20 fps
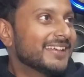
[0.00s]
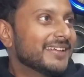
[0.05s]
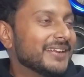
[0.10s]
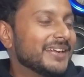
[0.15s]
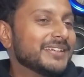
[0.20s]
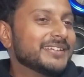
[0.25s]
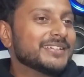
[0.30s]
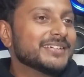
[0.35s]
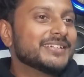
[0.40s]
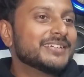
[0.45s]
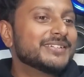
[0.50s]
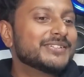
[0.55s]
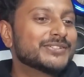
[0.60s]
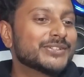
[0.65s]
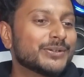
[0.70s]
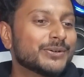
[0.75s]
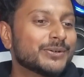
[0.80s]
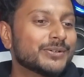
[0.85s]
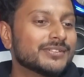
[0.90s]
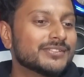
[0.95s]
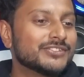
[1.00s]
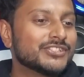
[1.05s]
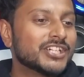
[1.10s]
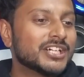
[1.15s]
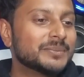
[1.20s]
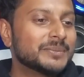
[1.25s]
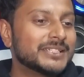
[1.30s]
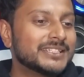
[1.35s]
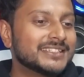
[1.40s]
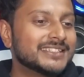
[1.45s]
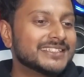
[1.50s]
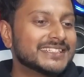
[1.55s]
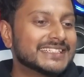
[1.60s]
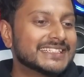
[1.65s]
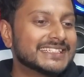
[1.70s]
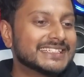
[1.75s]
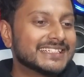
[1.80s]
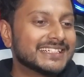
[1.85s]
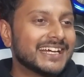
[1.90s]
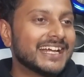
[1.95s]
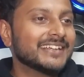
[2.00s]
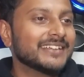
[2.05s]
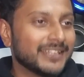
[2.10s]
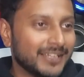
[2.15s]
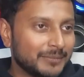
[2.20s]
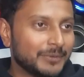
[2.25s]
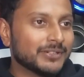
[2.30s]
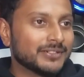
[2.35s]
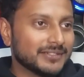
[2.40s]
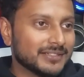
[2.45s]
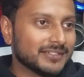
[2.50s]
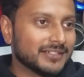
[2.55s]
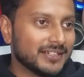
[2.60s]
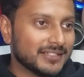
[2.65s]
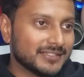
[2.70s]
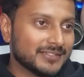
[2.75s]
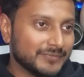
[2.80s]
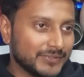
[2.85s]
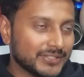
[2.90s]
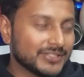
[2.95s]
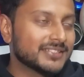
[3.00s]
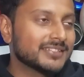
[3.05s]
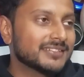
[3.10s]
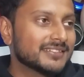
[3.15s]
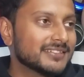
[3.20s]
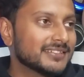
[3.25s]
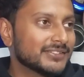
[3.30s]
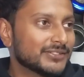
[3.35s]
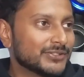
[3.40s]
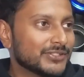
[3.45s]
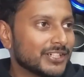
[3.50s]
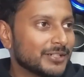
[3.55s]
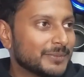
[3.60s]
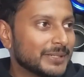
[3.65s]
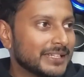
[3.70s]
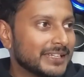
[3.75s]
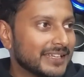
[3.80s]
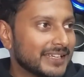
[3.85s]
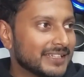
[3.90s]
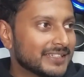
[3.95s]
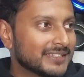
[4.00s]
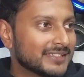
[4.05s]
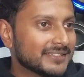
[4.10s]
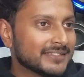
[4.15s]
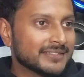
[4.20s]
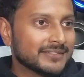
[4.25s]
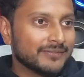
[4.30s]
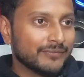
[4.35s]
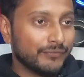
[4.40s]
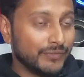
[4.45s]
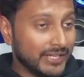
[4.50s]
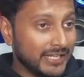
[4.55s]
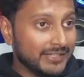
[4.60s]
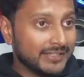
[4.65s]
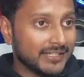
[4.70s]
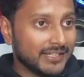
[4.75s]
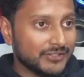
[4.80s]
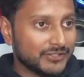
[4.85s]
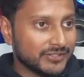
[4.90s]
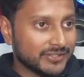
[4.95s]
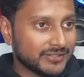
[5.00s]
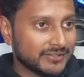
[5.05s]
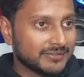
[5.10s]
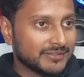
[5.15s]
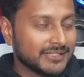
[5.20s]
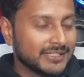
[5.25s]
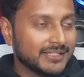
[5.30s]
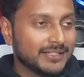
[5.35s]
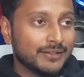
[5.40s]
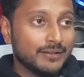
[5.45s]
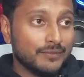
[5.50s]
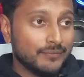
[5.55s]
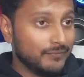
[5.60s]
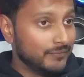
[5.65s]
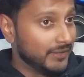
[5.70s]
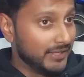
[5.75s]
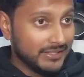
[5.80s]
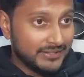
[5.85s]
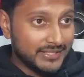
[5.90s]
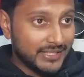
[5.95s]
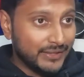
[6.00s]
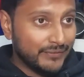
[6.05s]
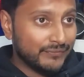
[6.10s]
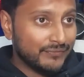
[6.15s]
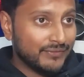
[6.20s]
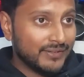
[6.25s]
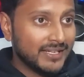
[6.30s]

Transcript: Right. So German. I'll tell you about the cars first. So German is very intelligent, very safe.